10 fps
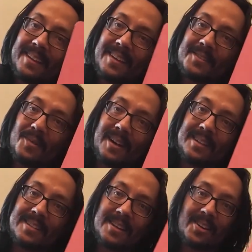That's why
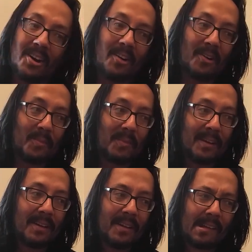he's in a home.
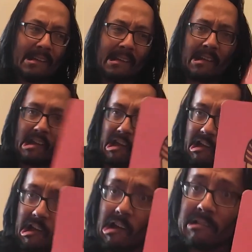
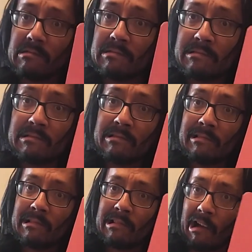Huh?
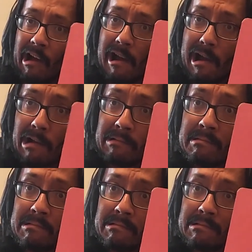Huh?
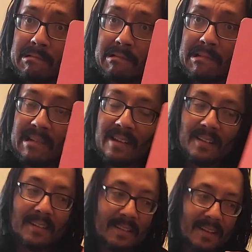
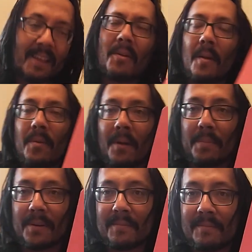And Grandpa
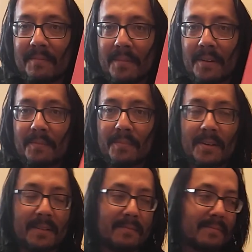put put
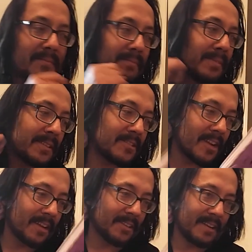put put the
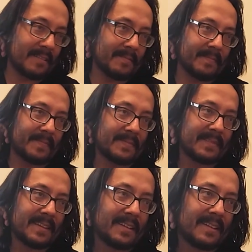child down.
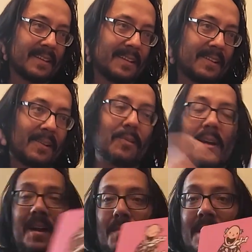
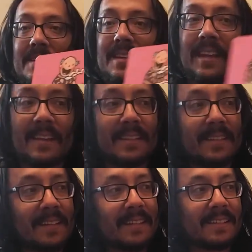Grandma's
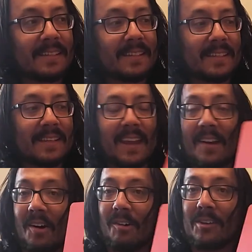kisses stay
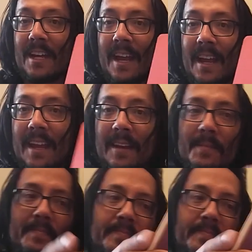all day.